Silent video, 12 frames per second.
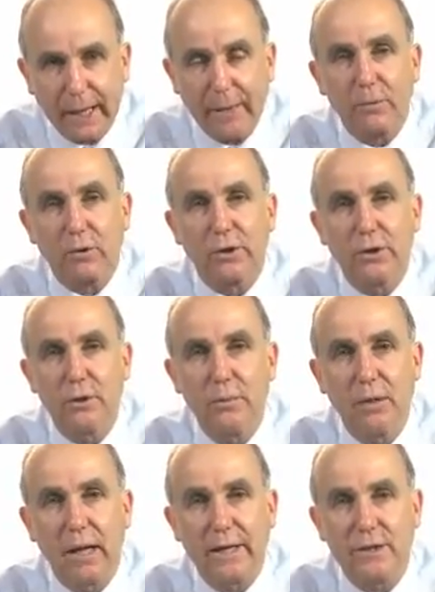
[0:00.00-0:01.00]
capital
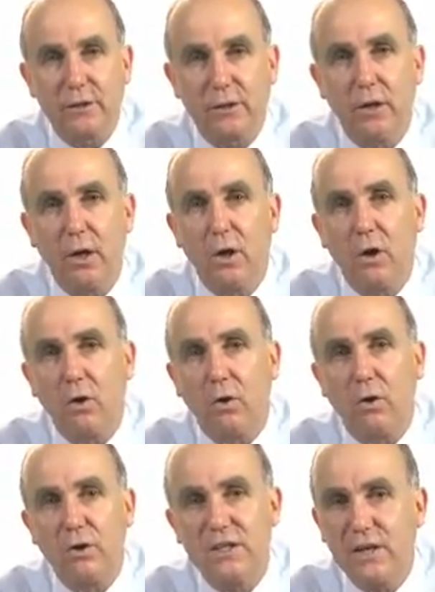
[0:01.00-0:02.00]
accumulation,
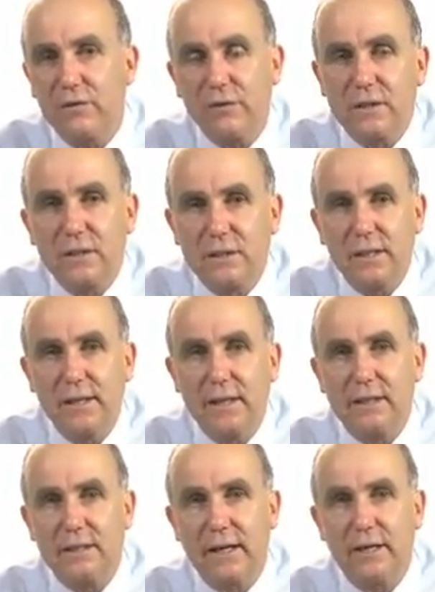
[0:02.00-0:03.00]
or differences in the
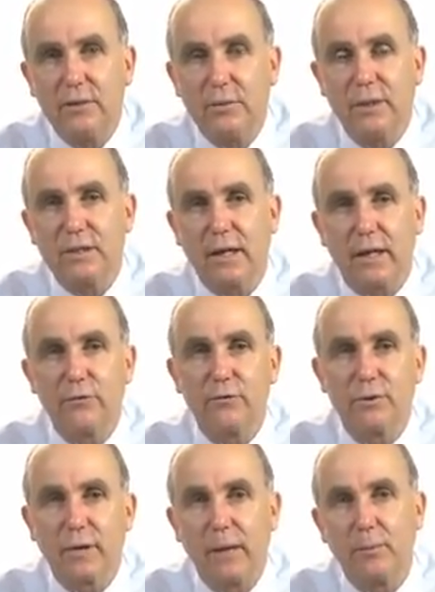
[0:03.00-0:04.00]
extent to which
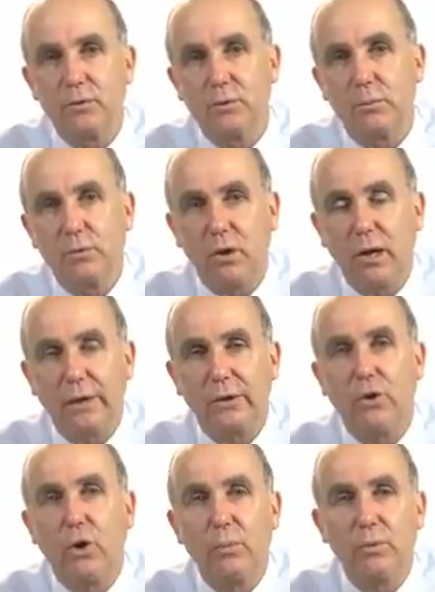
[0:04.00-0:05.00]
countries are able to apply a
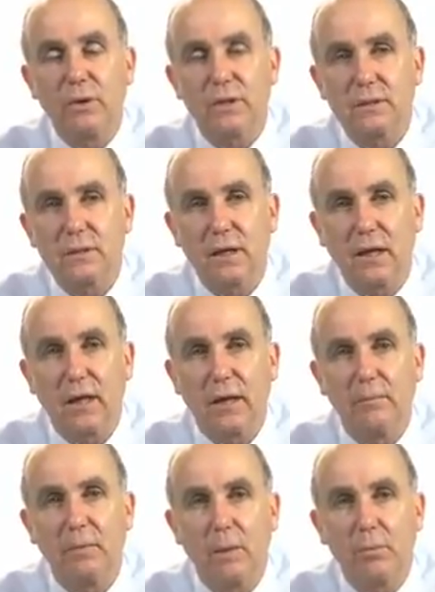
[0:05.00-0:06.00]
corporatist
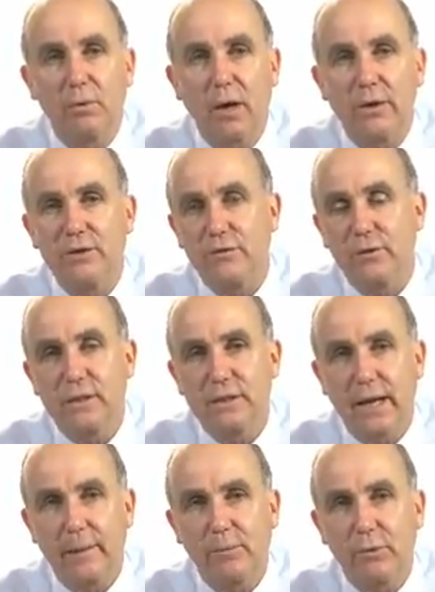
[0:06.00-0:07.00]
approach. For
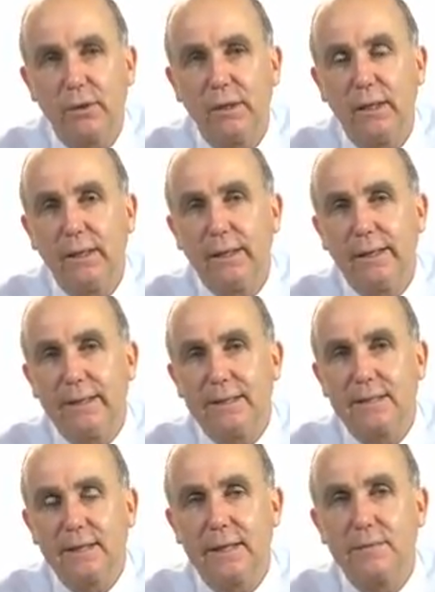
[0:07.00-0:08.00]
example,
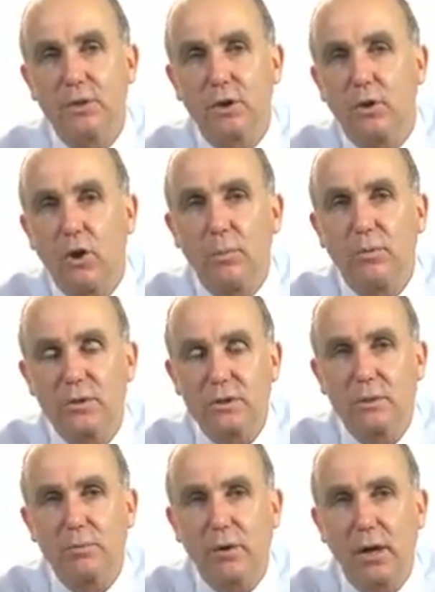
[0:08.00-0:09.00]
it seems that a
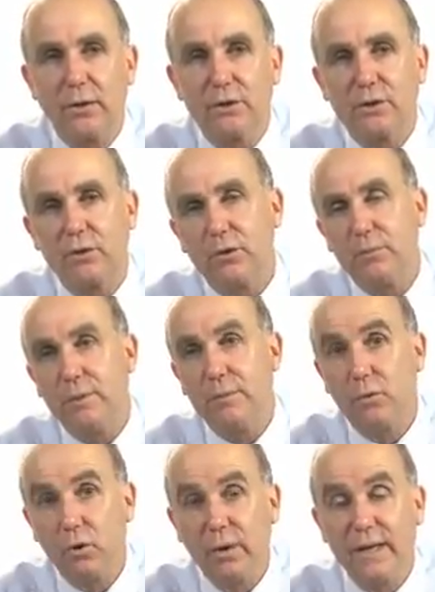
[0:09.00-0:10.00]
corporatist approach could be
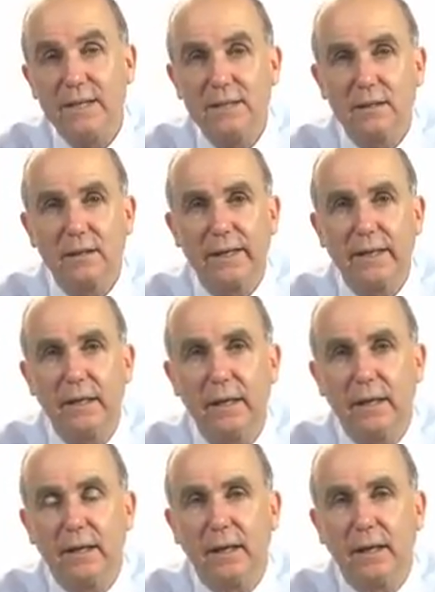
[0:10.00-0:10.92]
more easily